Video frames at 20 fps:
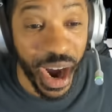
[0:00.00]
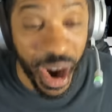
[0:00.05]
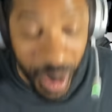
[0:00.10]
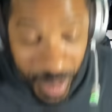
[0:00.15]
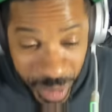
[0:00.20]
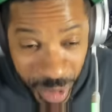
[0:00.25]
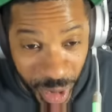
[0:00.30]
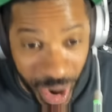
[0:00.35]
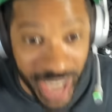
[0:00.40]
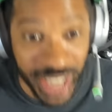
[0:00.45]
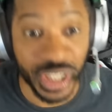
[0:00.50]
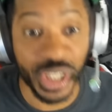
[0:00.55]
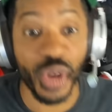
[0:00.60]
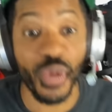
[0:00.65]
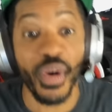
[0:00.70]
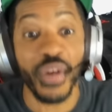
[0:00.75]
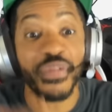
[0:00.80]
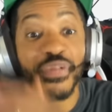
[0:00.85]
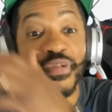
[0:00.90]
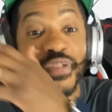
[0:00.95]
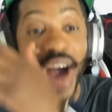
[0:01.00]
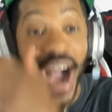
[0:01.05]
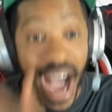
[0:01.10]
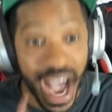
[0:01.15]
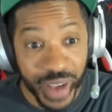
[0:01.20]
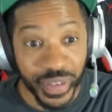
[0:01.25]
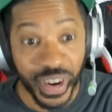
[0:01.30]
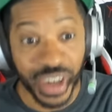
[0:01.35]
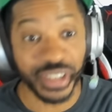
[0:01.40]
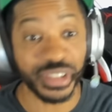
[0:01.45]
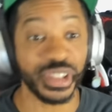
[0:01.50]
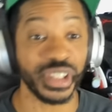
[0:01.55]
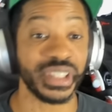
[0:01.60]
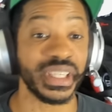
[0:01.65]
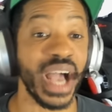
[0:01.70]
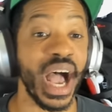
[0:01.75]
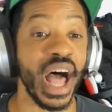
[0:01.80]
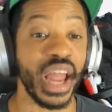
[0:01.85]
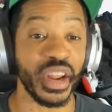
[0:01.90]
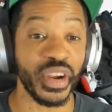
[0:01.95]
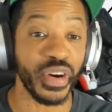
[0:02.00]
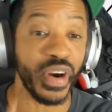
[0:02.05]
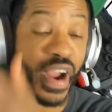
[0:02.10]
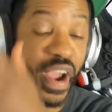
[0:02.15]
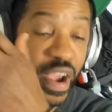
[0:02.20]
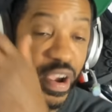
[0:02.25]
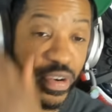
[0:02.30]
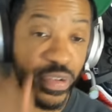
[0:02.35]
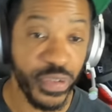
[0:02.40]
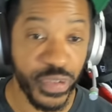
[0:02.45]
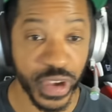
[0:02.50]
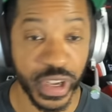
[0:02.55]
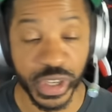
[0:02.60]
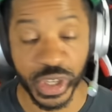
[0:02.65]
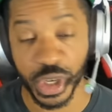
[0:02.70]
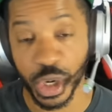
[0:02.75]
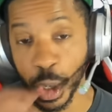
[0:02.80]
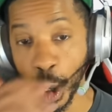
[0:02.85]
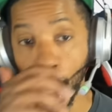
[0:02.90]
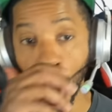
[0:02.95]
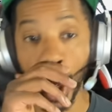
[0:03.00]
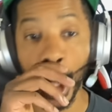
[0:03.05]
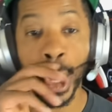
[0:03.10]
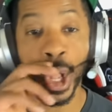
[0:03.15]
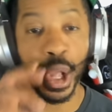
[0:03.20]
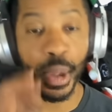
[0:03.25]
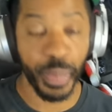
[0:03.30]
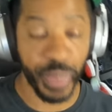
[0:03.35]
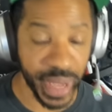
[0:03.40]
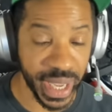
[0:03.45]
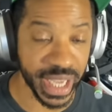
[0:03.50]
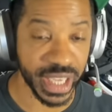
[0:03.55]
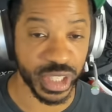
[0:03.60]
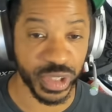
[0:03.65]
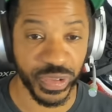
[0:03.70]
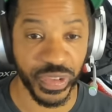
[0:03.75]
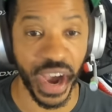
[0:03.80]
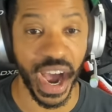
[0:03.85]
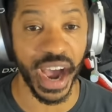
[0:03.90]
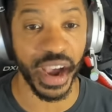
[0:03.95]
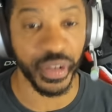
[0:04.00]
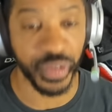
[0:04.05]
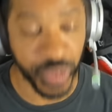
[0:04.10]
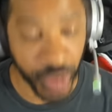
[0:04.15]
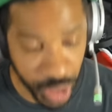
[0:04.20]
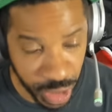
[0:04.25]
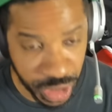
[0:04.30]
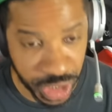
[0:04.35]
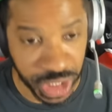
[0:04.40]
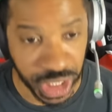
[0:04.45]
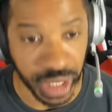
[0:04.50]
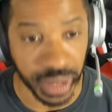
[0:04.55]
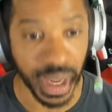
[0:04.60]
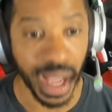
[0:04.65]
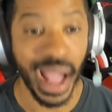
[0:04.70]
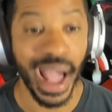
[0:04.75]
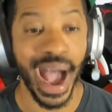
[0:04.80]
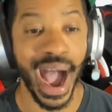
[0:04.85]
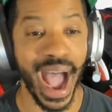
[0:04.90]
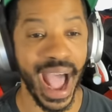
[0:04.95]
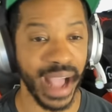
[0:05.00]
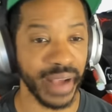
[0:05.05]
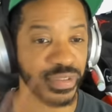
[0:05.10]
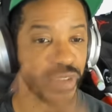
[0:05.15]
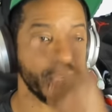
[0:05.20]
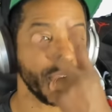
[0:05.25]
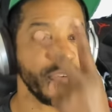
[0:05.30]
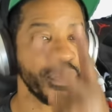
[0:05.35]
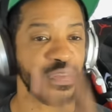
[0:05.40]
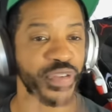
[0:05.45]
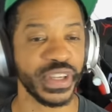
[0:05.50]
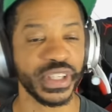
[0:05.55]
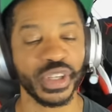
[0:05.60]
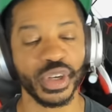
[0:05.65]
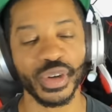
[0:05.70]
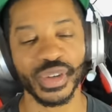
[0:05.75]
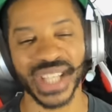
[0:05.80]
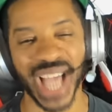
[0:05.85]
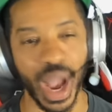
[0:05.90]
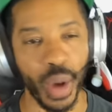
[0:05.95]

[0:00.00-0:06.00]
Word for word: upgrade to a five hundred dollar physical P S five version. I have two physicals. I